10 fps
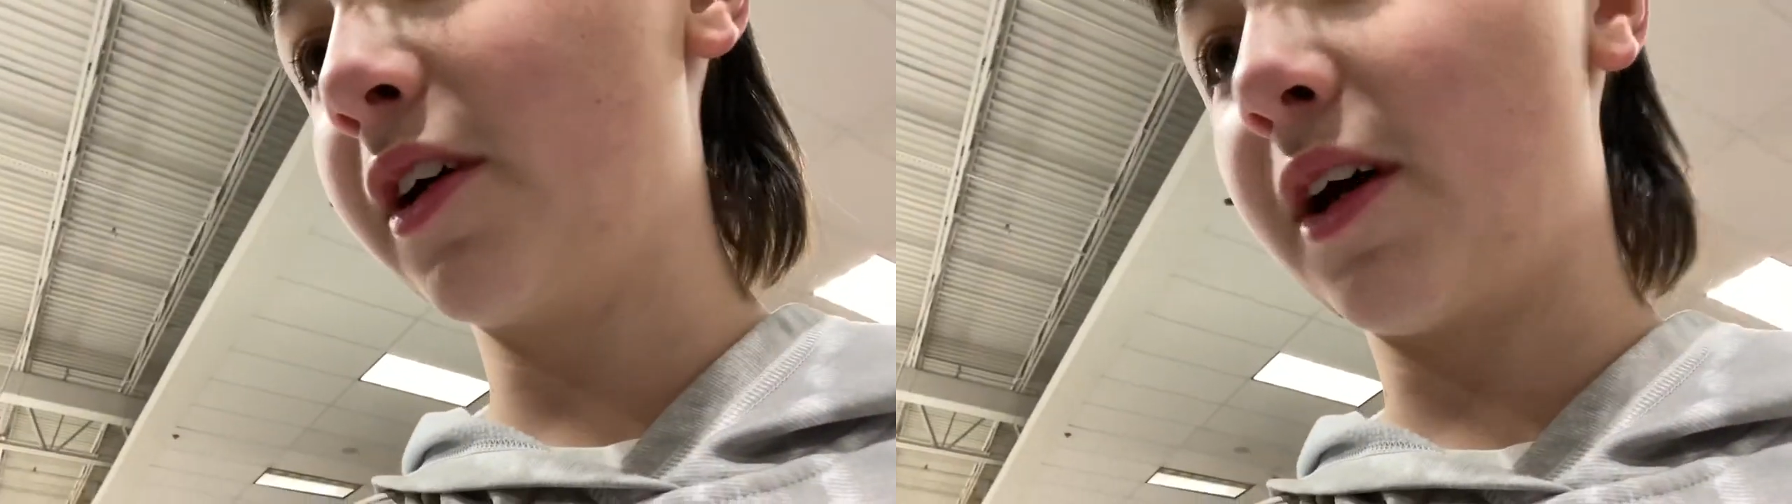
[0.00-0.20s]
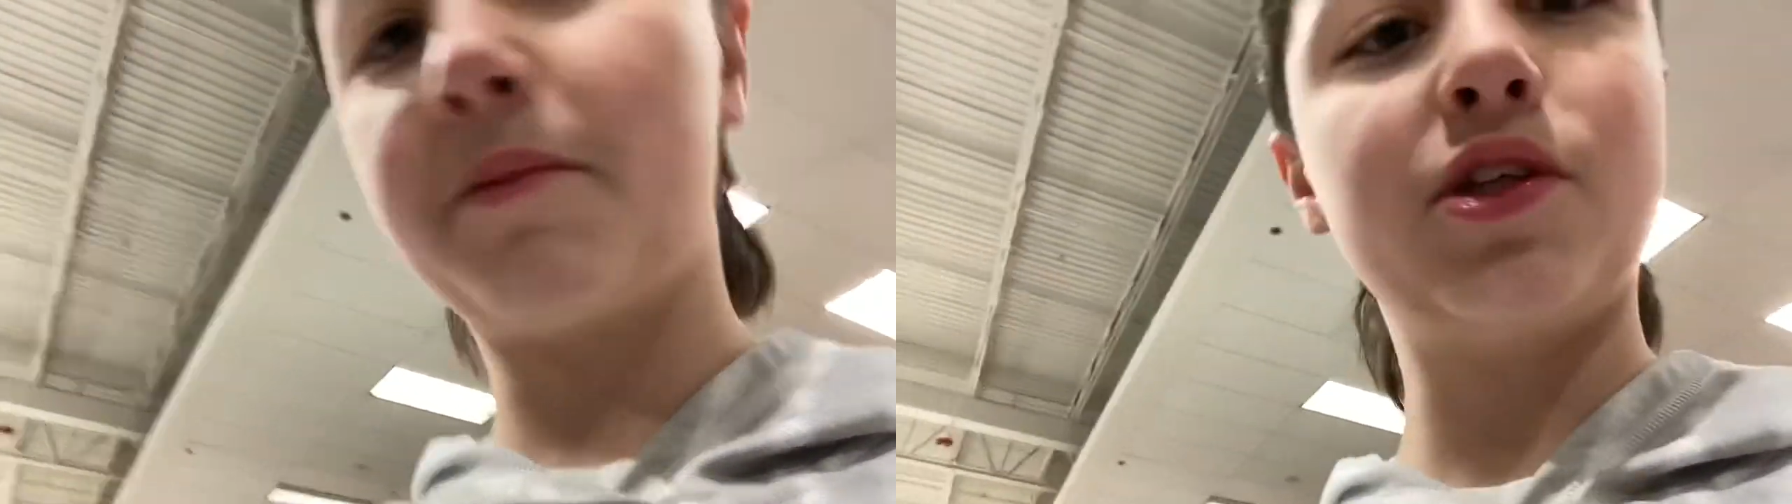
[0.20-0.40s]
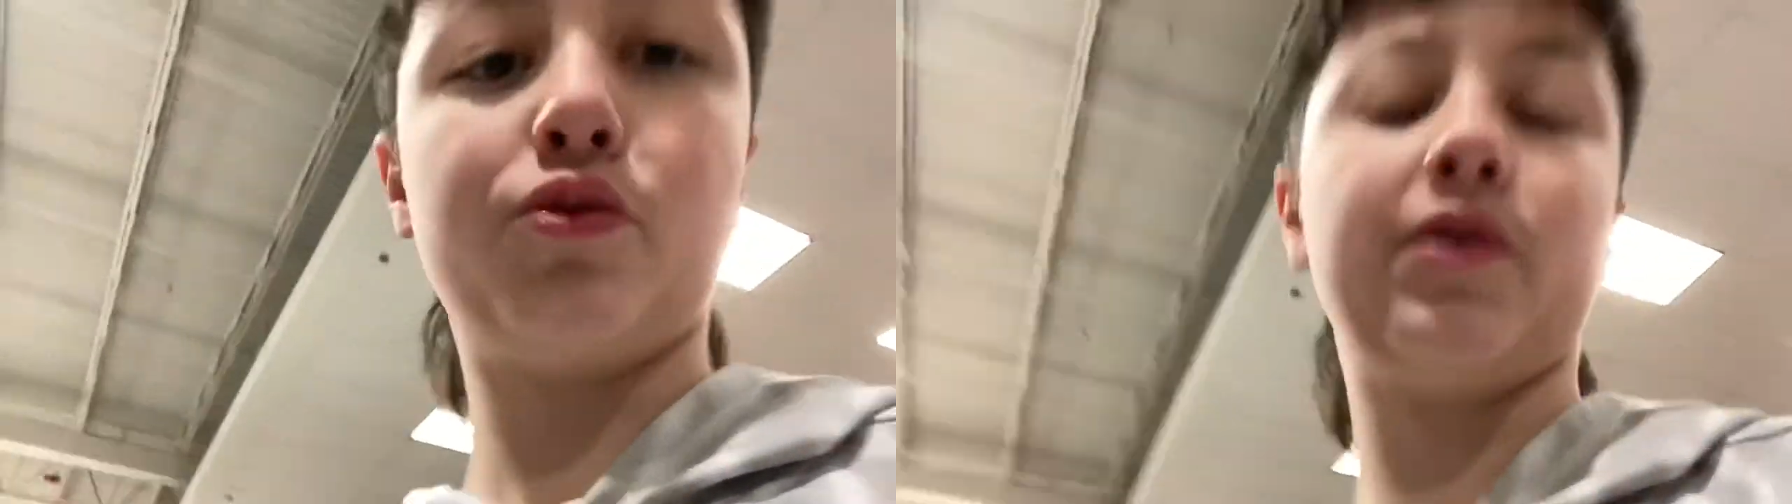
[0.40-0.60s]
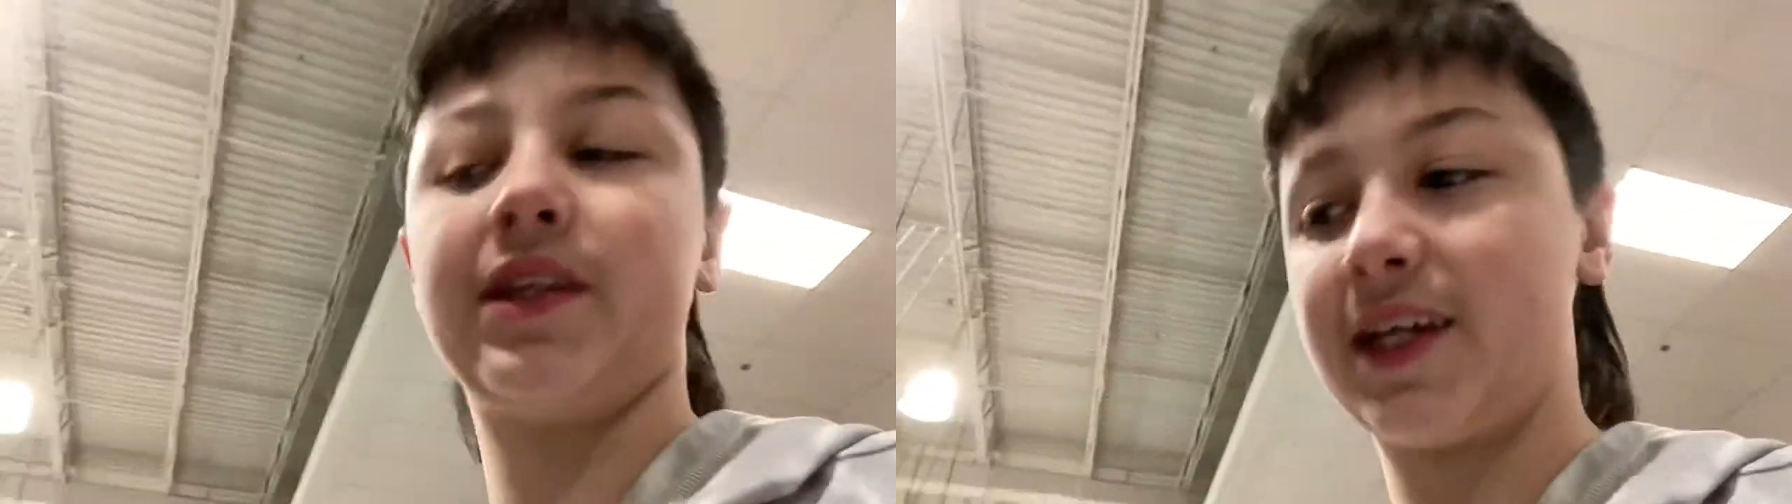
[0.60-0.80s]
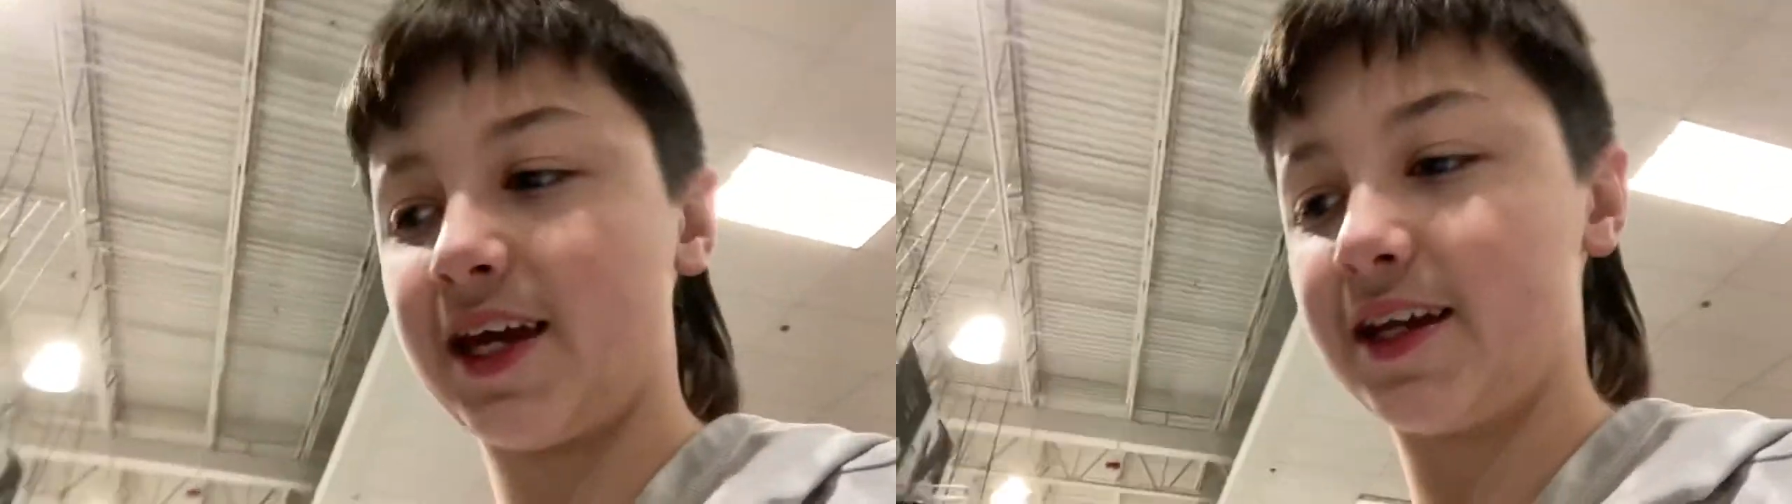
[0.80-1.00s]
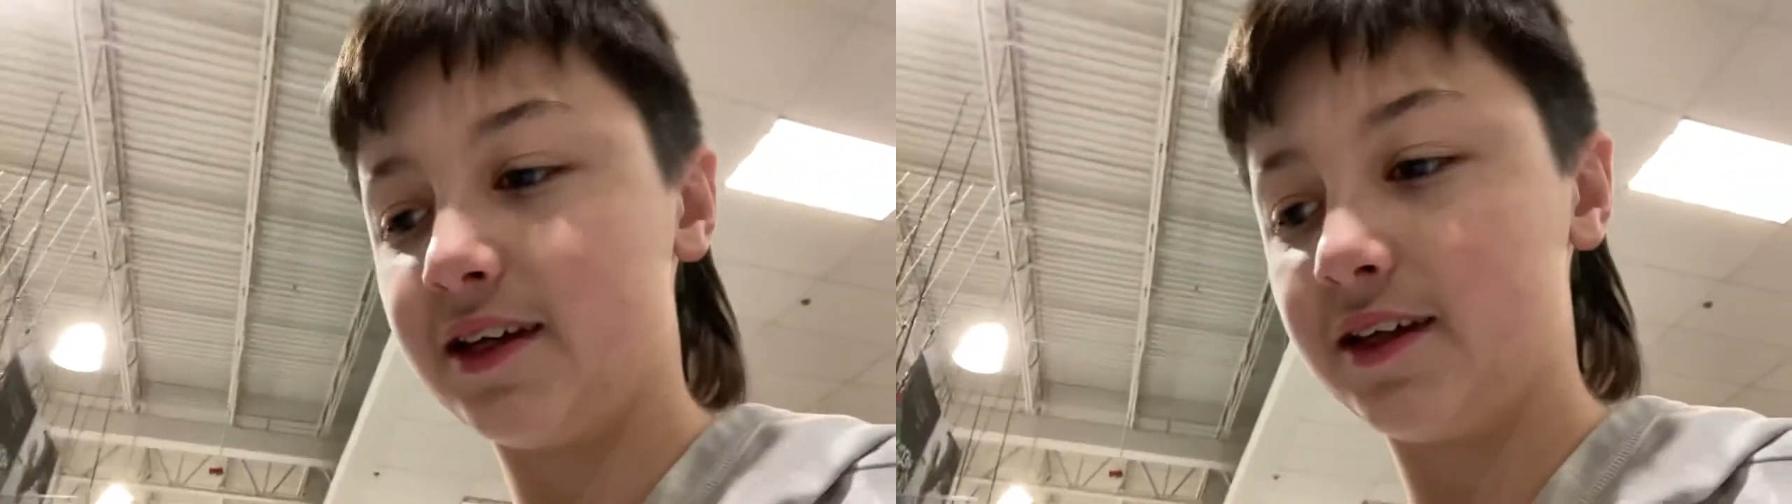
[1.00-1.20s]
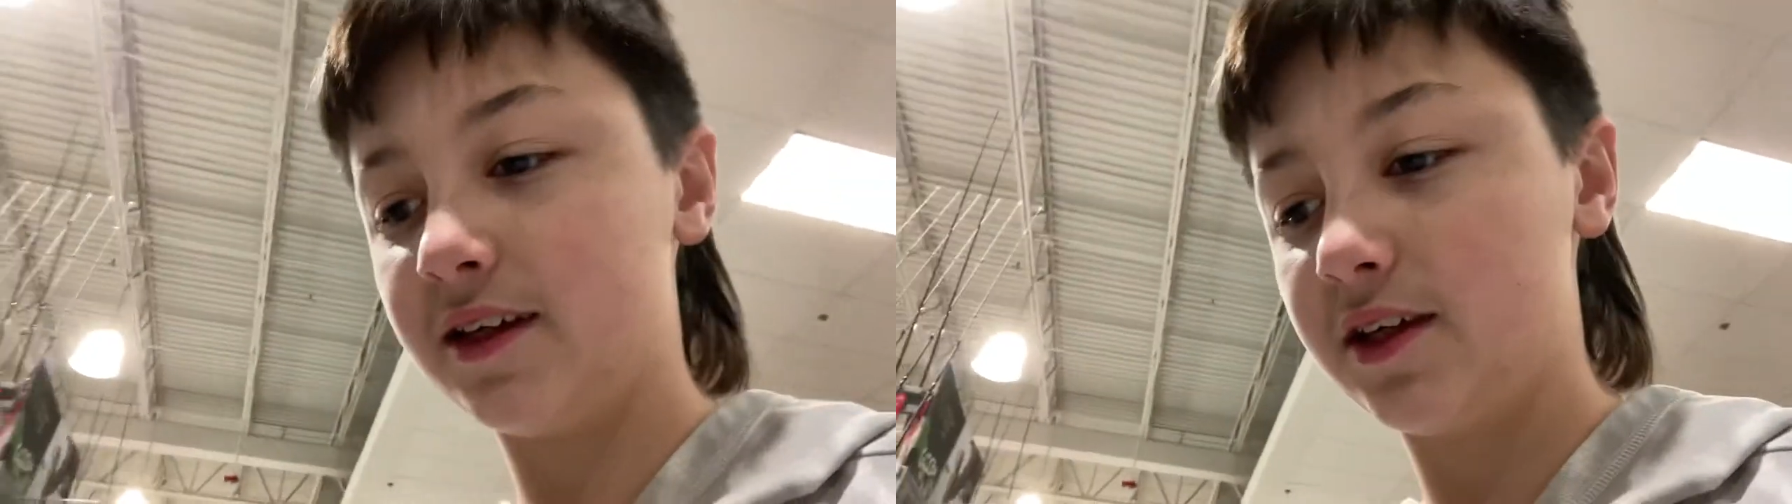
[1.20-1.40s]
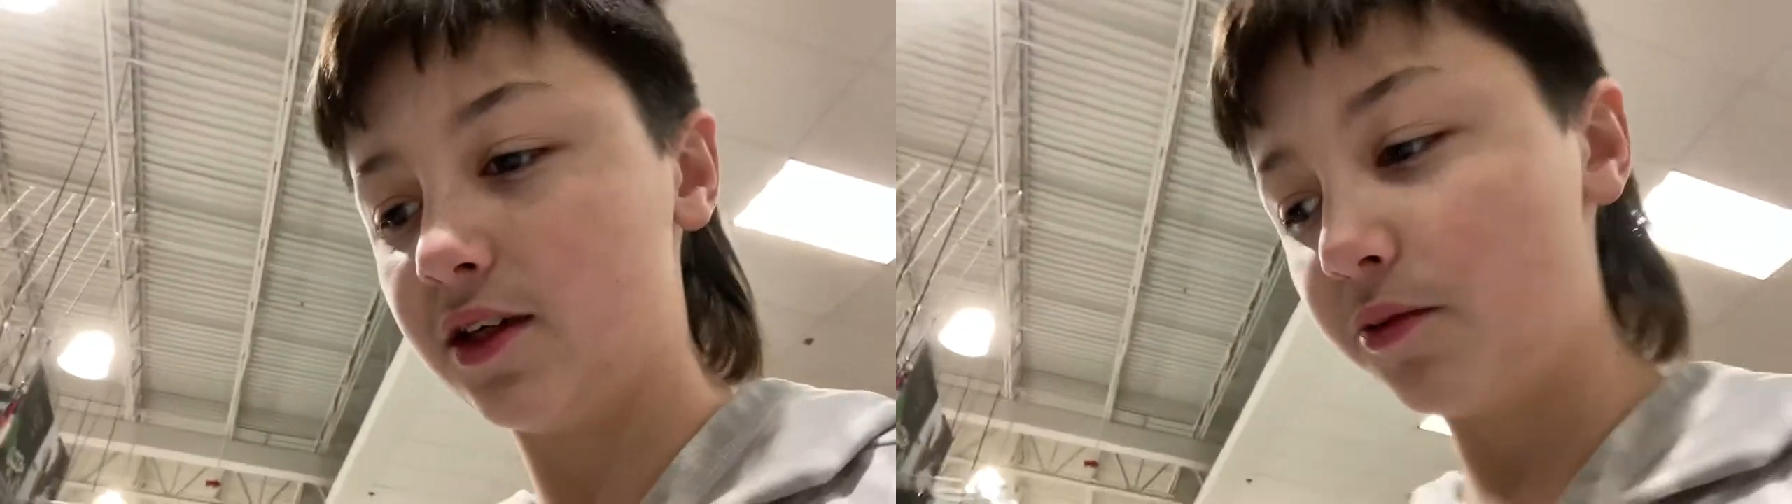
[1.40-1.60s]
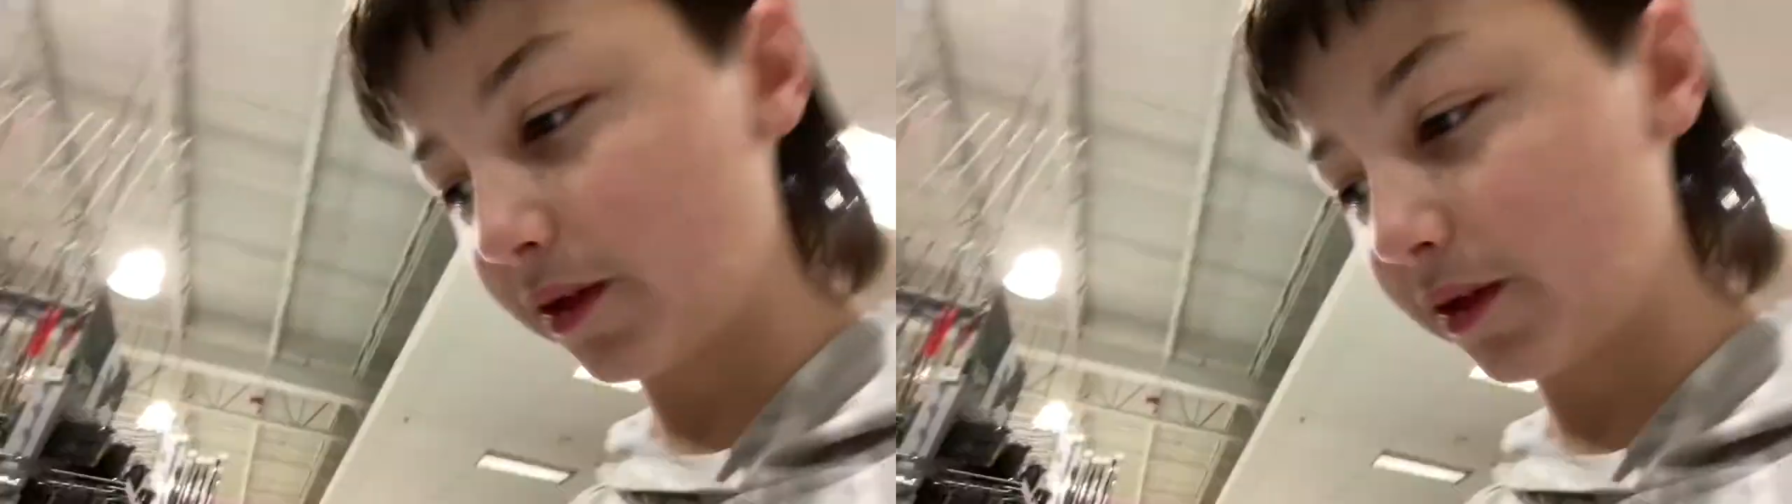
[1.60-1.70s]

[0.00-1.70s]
I mean, you really can't. You